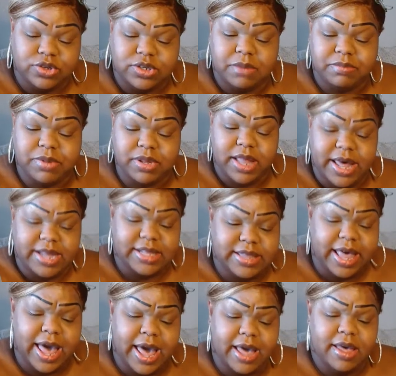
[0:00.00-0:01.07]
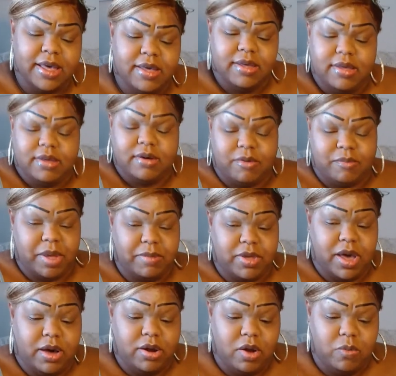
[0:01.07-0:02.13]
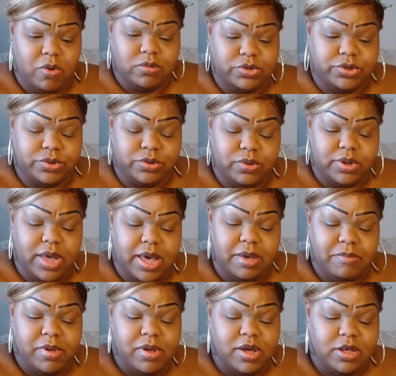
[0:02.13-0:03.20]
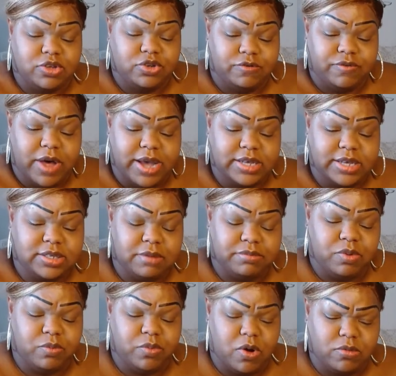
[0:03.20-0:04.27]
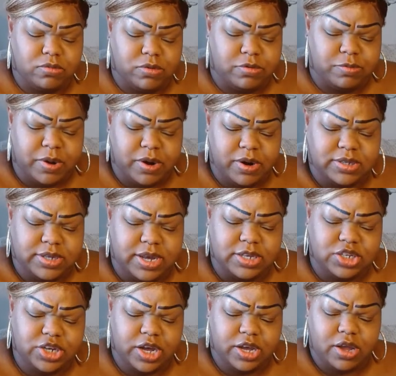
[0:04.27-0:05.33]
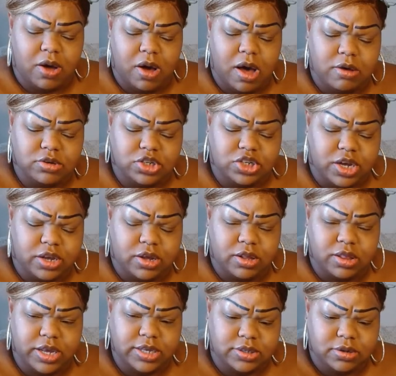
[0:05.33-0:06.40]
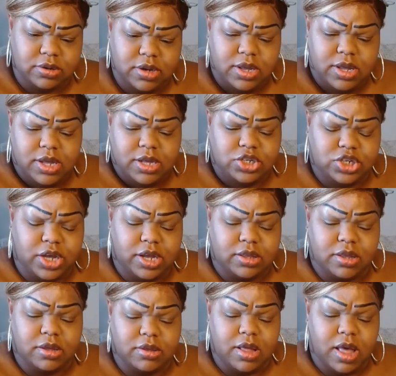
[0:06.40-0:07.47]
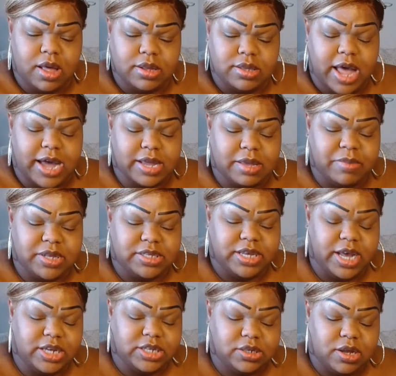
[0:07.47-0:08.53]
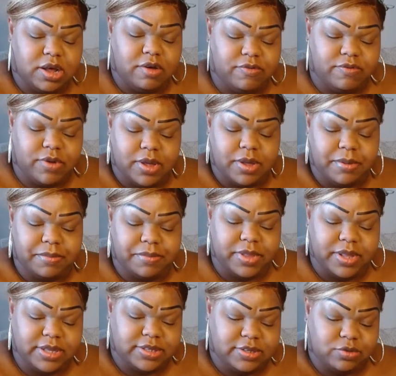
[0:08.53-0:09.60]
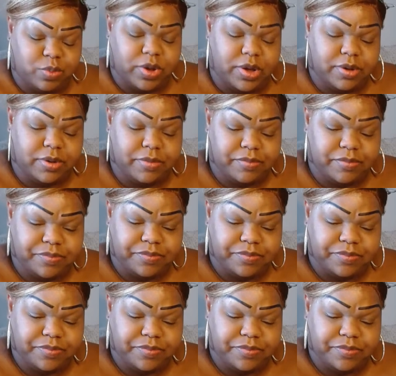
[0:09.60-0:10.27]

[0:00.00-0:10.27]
or something like that maybe y'all don't want to okay because you find something wrong the spirit is saying check your house check your lease or check the uh, documentation of um, this as well